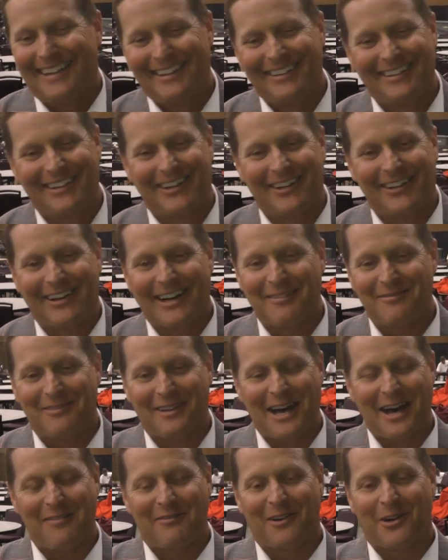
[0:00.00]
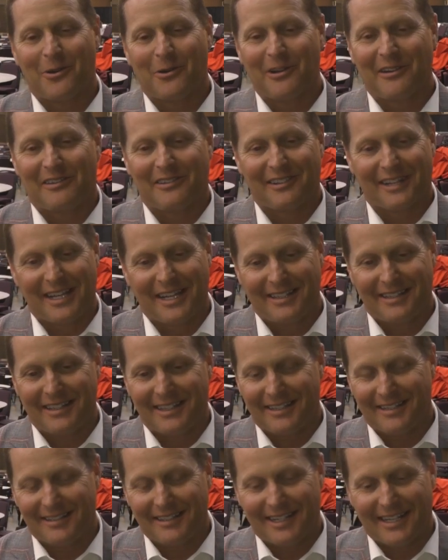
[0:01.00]
You know, I've always said
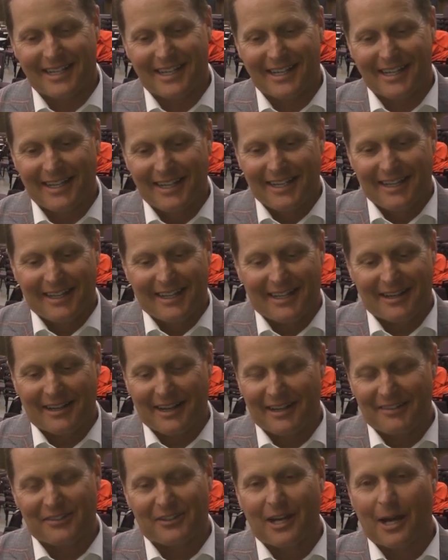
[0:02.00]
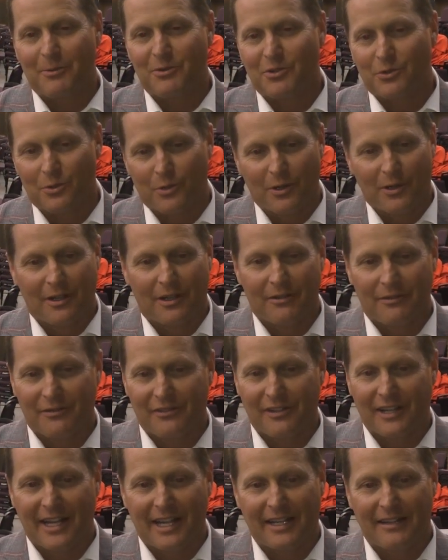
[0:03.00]
that I stopped short of
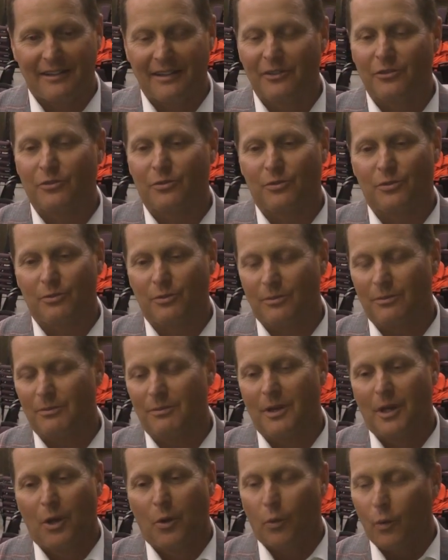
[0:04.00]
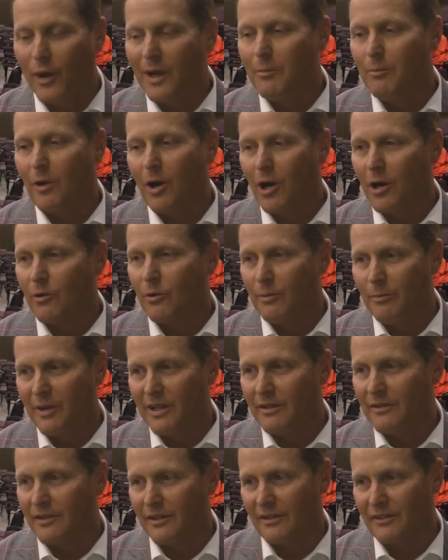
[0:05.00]
saying this win mark would
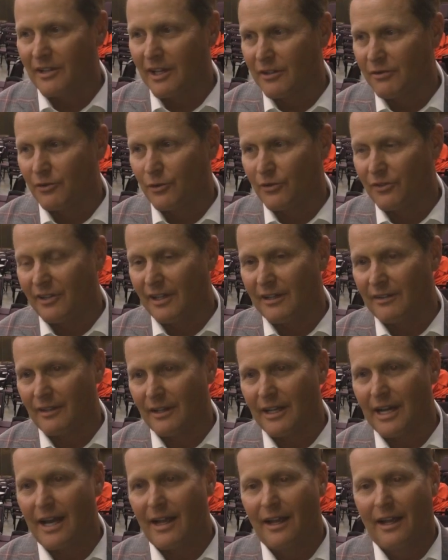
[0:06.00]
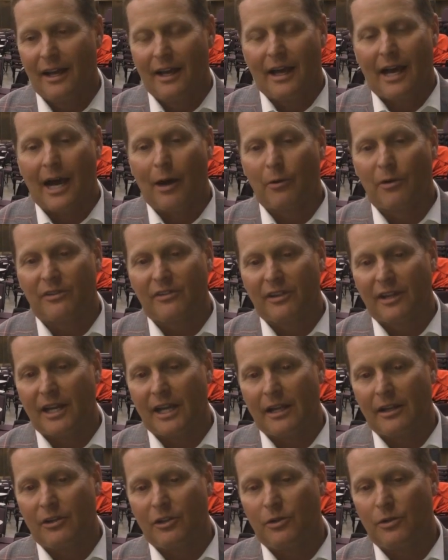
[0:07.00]
be a successful season. I would
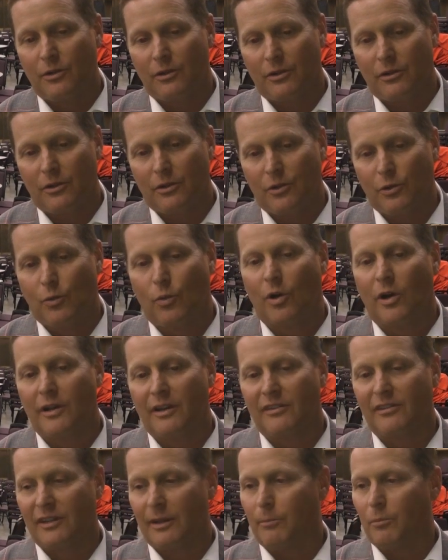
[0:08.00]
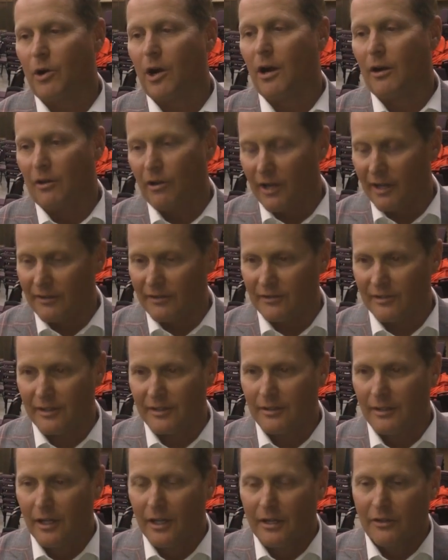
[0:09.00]
say you want to see progress,
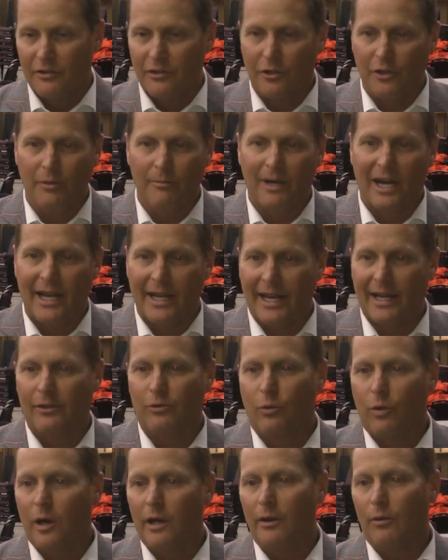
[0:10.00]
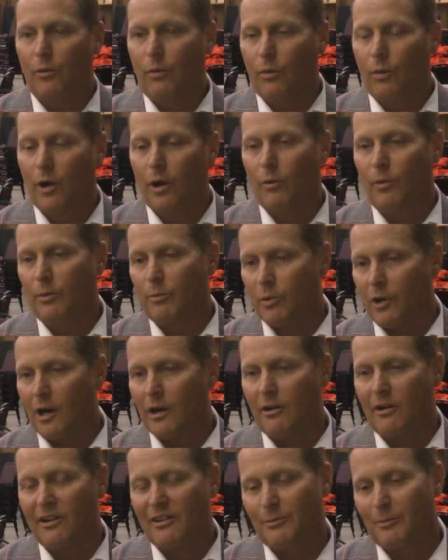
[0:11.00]
and so you might ask what would
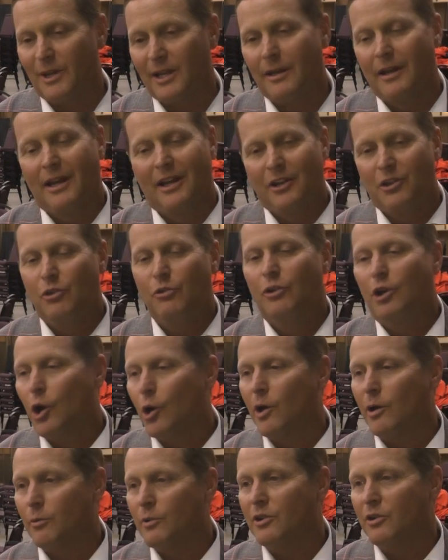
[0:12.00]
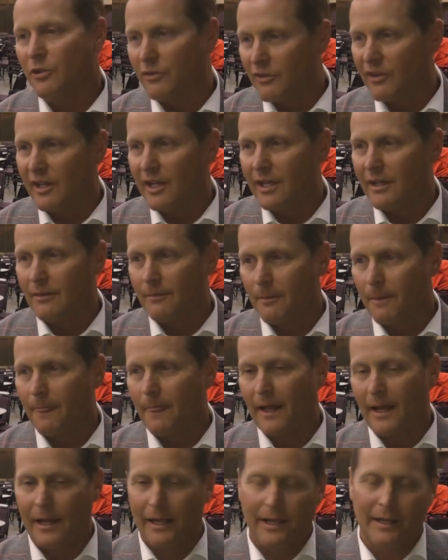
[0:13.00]
progress be. You know it when you see it,
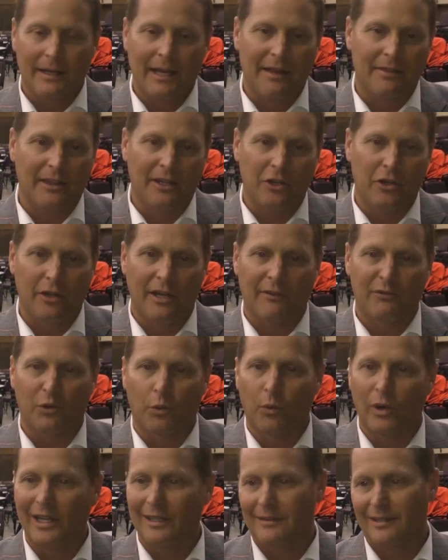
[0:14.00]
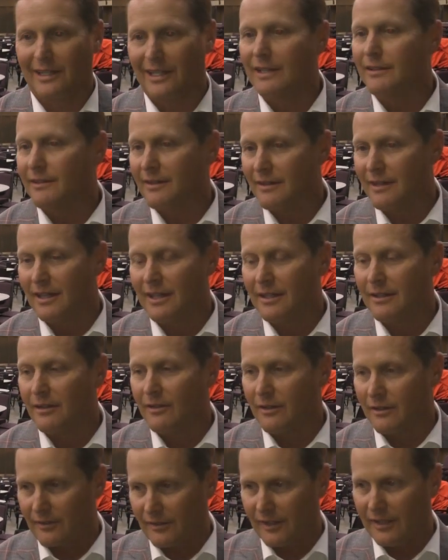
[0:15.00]
and I think you have to wait to get to the end
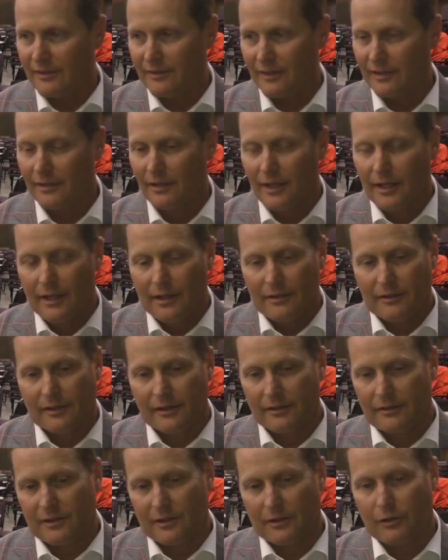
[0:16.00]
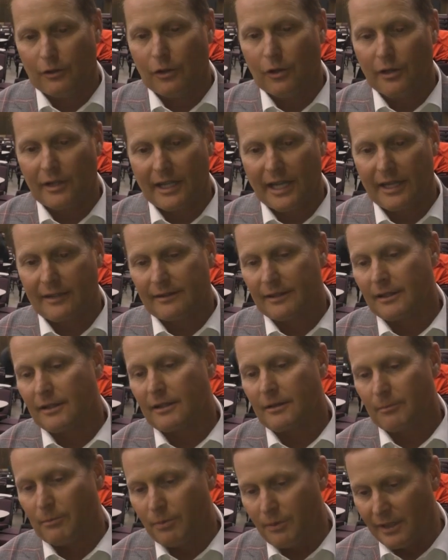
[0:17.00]
of the season to look at the
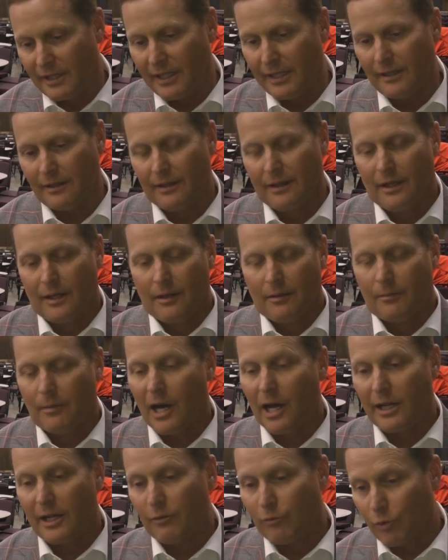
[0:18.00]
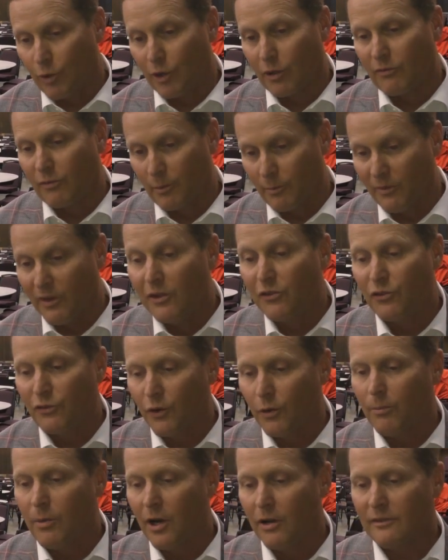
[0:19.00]
complete body of work from this
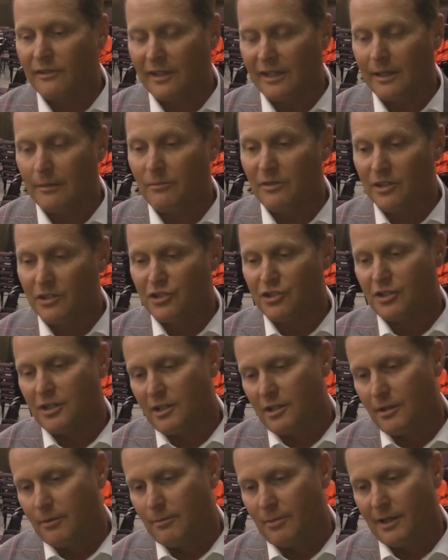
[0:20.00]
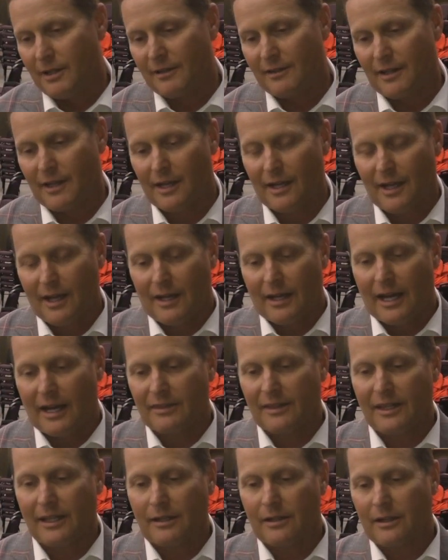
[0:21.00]
football team this year, but I
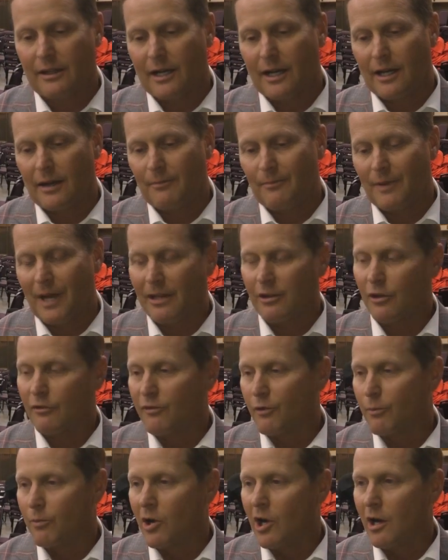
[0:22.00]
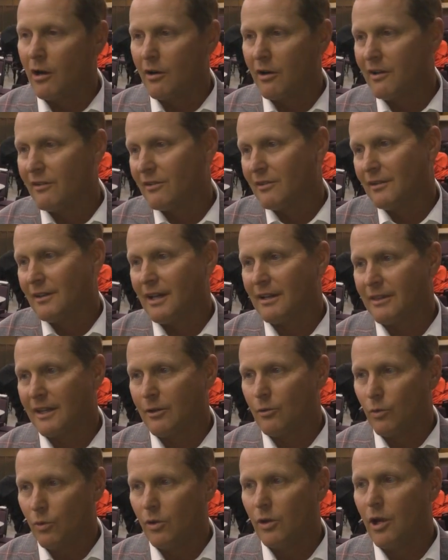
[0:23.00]
think I look for progress, and I
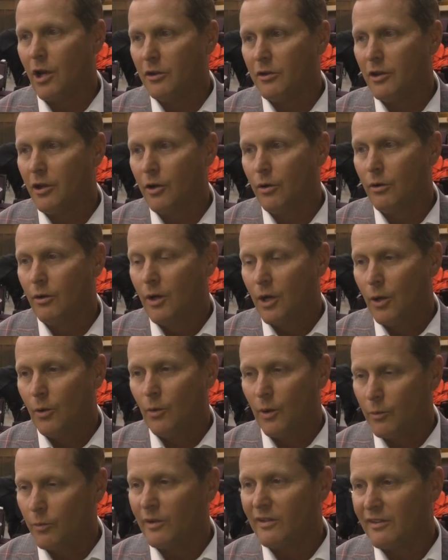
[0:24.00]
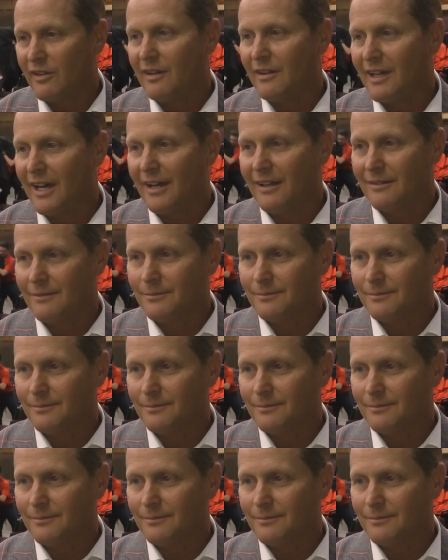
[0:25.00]
think we'll all know when we see that.